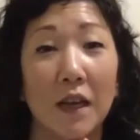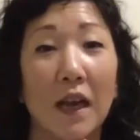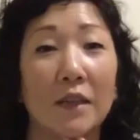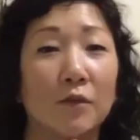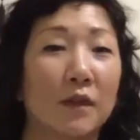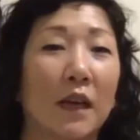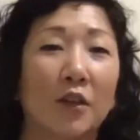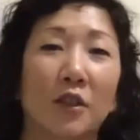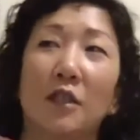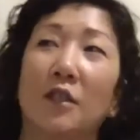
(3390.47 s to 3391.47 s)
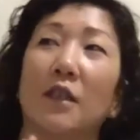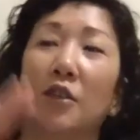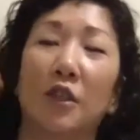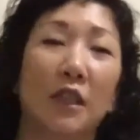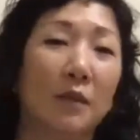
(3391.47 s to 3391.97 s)
and it was actually
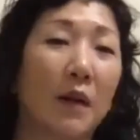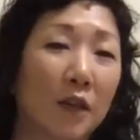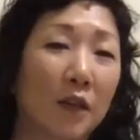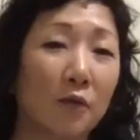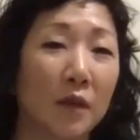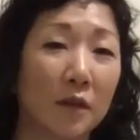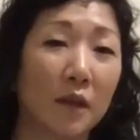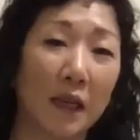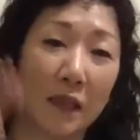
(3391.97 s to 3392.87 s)
touching my career line,